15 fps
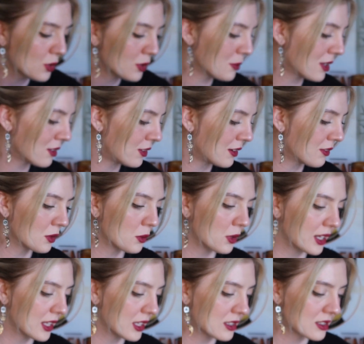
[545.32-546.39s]
know what my favorite
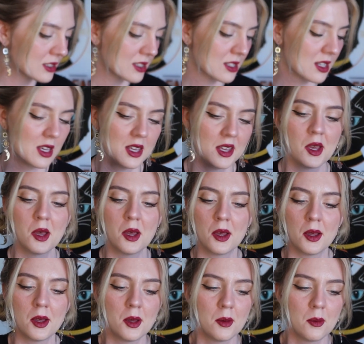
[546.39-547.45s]
one is,
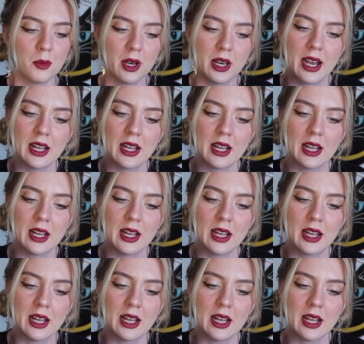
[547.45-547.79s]
but